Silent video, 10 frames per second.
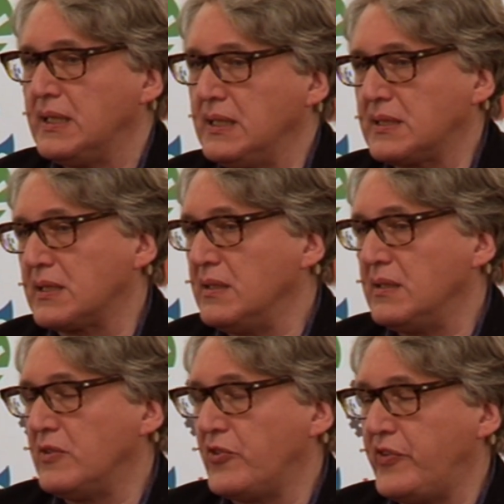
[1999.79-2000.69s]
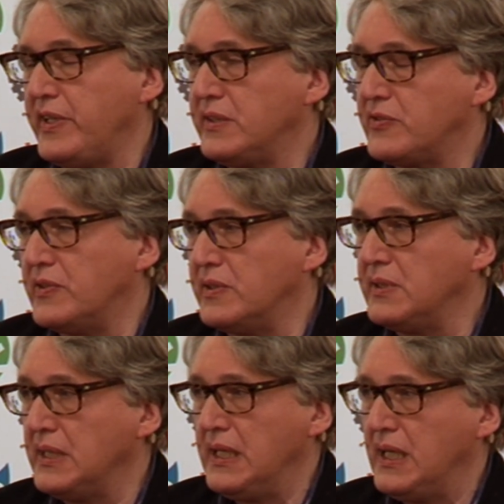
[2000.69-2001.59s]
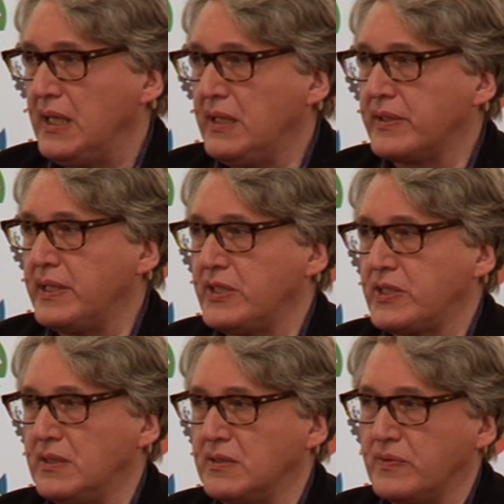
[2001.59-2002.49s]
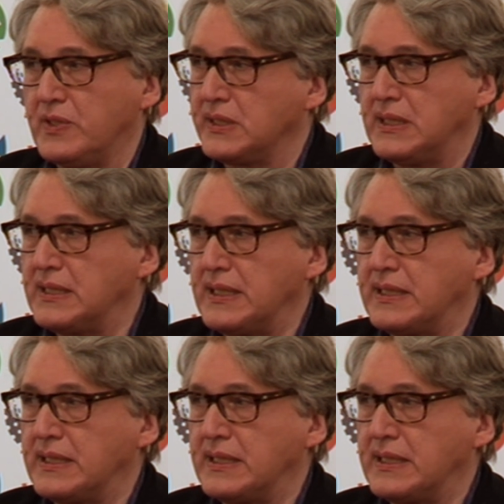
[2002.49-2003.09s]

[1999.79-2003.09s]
this kind of fateful, irrational qualities.